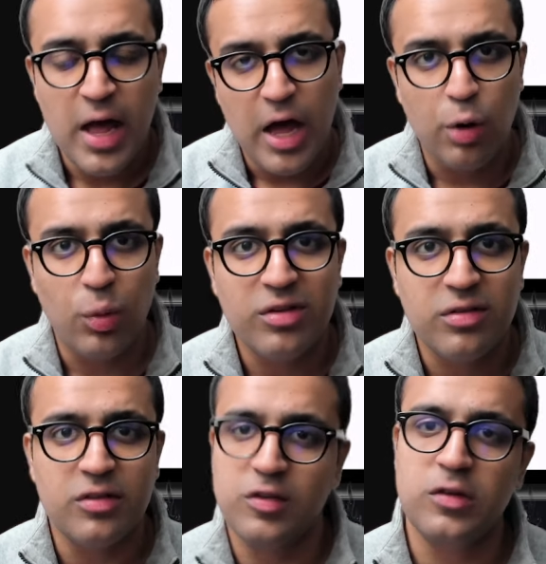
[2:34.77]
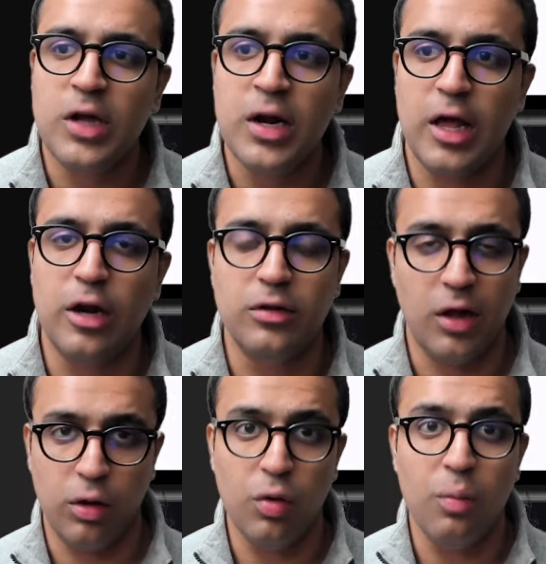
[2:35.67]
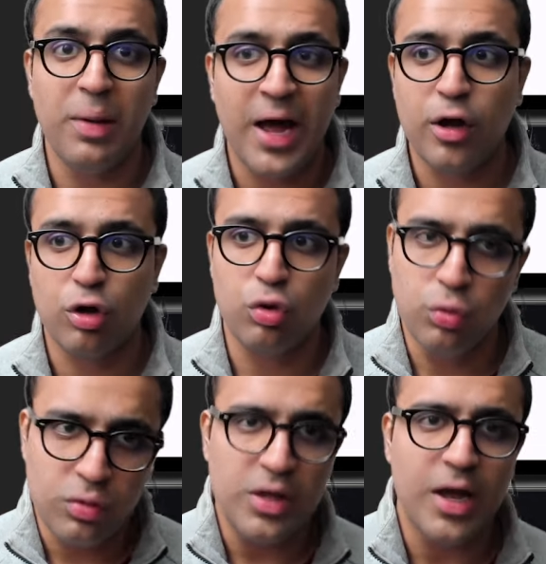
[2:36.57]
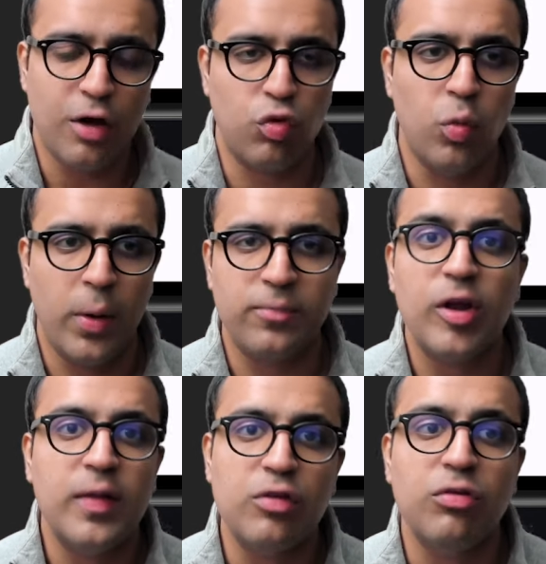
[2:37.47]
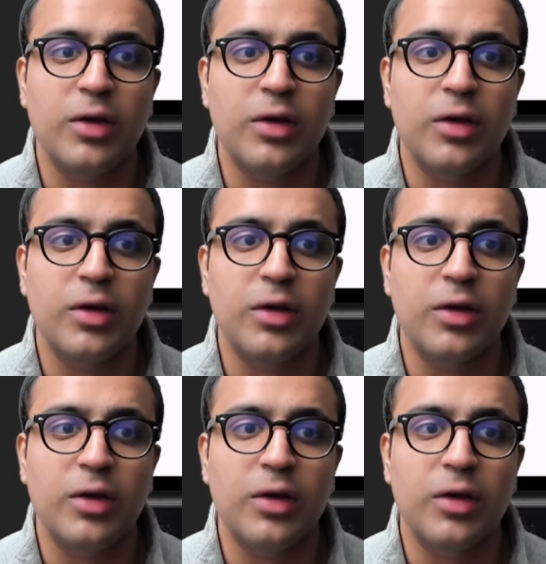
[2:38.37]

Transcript: And once this is done, it'll take you back to the actual website that you